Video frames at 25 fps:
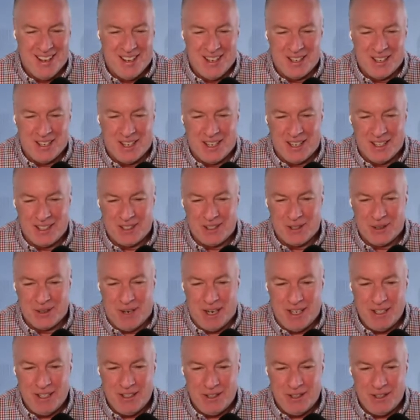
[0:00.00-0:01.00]
Right. So
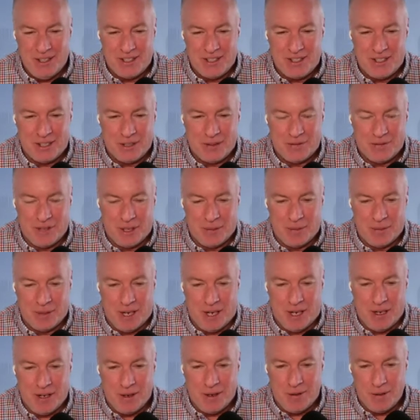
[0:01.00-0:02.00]
I started single family.
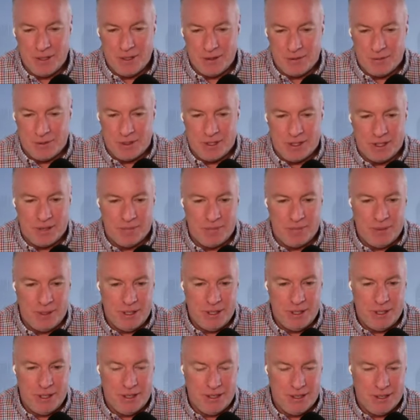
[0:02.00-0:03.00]
I always wanted to
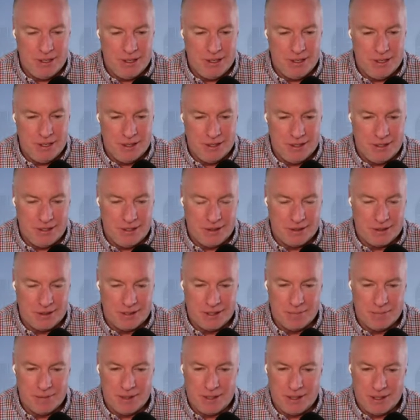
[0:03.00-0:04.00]
be,
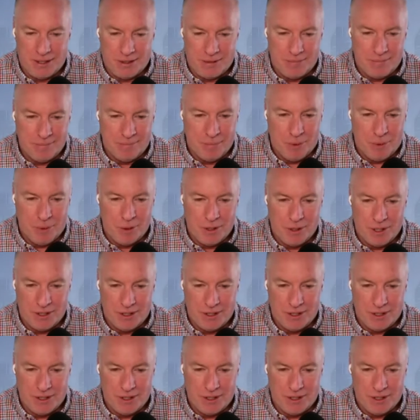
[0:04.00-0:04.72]
something more than